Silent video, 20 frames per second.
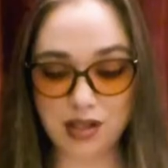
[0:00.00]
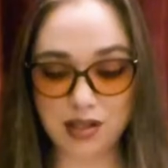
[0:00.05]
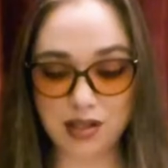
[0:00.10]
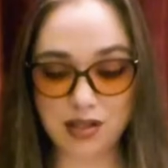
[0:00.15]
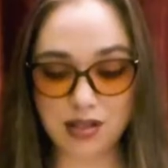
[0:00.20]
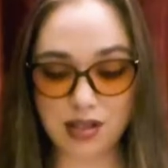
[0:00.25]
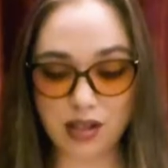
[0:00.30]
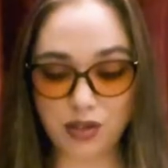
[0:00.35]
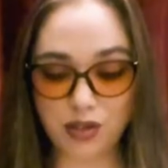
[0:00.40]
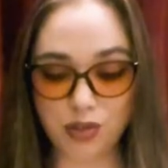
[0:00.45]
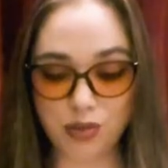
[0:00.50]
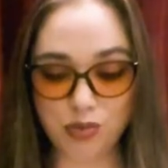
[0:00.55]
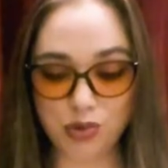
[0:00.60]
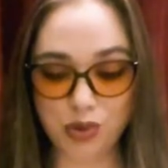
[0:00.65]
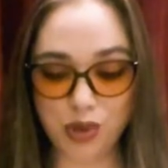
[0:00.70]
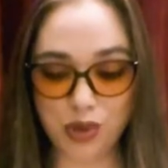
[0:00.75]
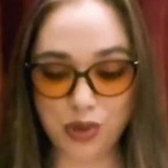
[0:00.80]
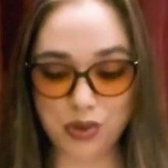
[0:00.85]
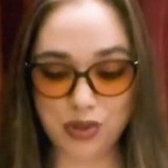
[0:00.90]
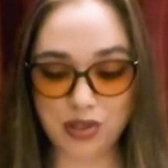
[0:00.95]
seldom
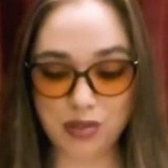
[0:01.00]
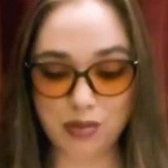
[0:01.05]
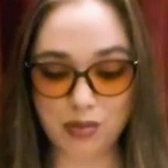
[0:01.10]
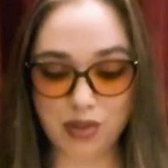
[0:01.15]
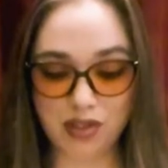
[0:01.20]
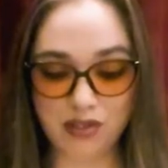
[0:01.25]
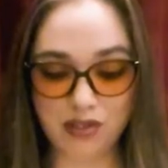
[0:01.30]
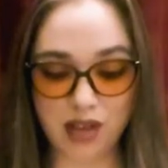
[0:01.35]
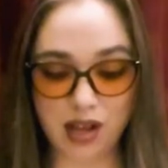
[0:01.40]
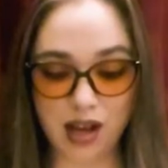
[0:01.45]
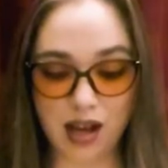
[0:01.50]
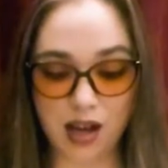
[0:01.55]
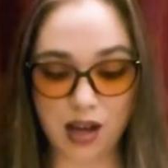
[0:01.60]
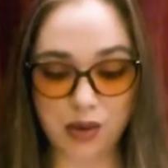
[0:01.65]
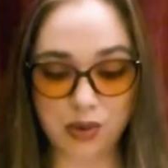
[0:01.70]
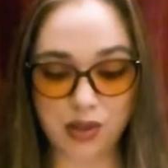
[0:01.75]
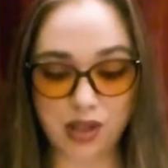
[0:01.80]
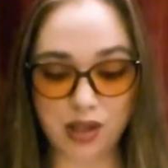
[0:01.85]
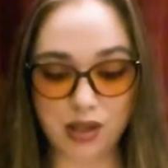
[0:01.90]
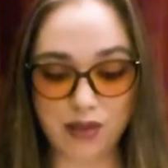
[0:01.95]
rose above the
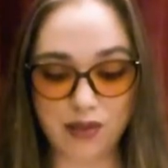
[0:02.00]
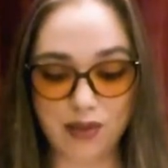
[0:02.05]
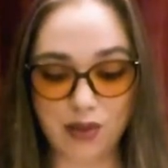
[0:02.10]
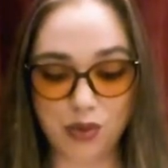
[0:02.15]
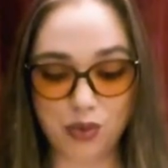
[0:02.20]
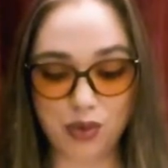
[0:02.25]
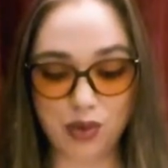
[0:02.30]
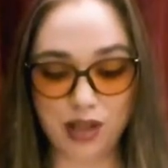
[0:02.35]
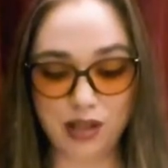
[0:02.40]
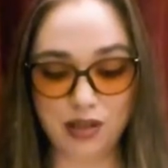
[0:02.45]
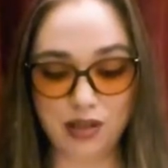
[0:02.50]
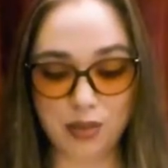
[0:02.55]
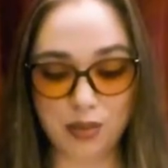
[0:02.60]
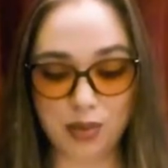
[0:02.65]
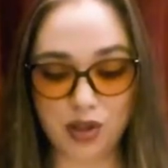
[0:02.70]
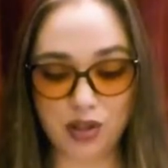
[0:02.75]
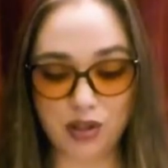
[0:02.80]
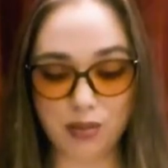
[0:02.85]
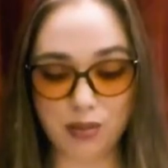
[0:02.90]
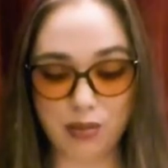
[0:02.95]
howling of the wind
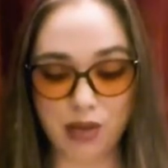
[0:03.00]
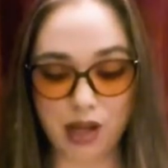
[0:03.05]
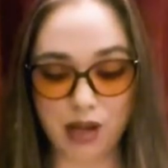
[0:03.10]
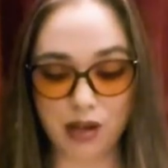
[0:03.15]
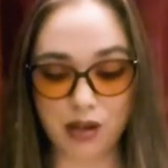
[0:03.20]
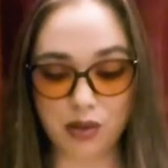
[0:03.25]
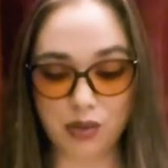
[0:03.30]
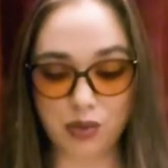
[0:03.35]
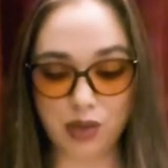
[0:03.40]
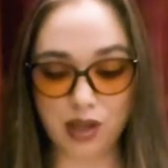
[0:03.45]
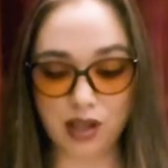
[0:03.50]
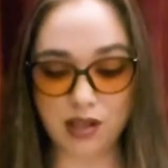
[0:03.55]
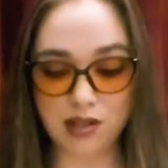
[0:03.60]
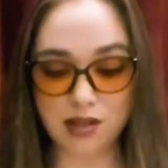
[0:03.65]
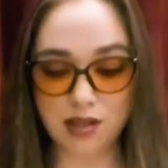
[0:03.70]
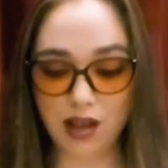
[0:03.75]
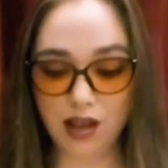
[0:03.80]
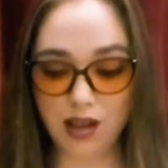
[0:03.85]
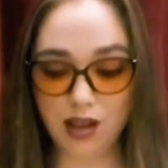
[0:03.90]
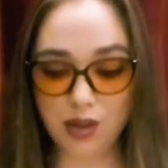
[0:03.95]
upon the barren
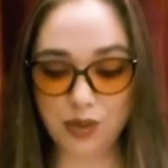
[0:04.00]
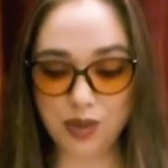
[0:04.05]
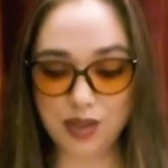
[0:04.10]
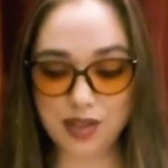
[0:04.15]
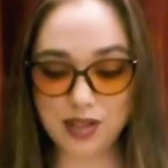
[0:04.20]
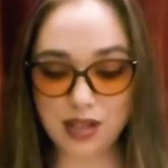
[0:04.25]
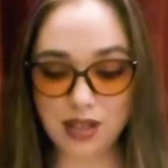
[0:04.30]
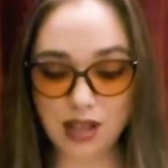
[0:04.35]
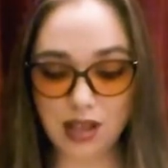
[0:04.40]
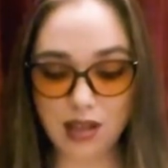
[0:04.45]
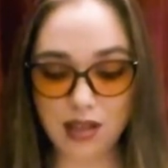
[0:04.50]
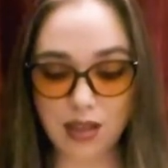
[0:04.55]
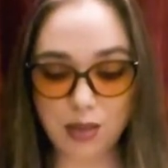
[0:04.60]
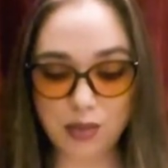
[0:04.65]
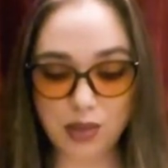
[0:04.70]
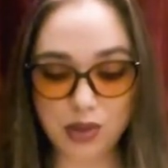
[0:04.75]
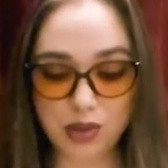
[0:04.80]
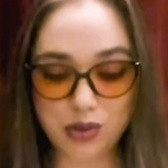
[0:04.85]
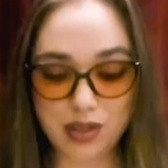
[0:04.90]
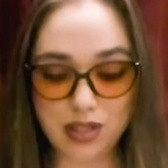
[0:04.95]
waste, was singing
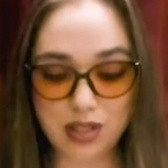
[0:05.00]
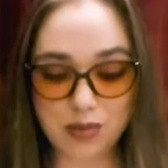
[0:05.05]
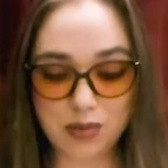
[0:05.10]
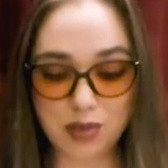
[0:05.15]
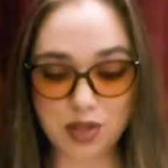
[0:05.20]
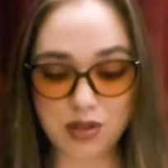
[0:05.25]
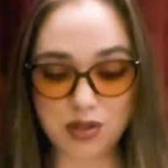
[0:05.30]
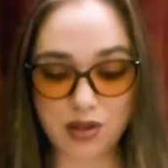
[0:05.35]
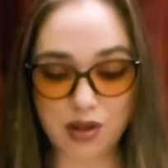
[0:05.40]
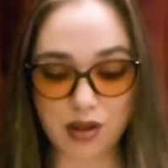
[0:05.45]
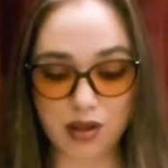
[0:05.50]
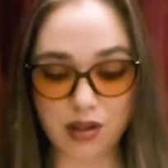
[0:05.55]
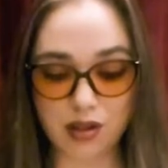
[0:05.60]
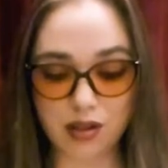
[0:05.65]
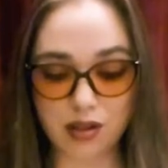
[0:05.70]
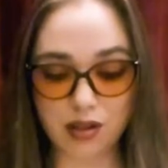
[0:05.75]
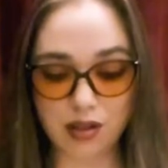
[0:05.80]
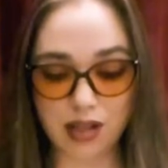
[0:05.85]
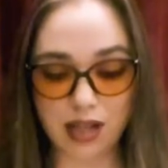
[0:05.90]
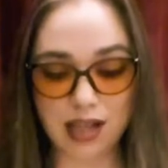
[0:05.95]
them a Christmas song.